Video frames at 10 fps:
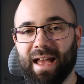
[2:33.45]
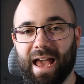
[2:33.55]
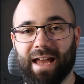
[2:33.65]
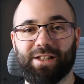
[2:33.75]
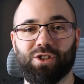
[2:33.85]

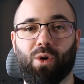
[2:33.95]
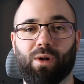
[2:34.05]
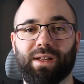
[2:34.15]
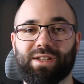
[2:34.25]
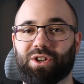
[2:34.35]
and it's
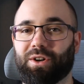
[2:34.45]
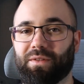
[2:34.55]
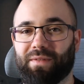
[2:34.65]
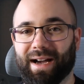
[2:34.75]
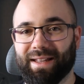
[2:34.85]
all
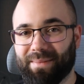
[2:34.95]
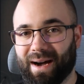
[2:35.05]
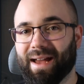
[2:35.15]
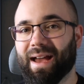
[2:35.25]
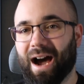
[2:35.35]
certified
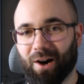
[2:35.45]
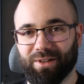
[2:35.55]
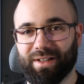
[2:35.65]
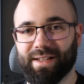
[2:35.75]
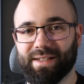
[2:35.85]
by
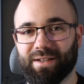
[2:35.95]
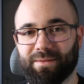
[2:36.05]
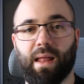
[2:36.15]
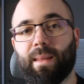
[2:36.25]
Autodesk.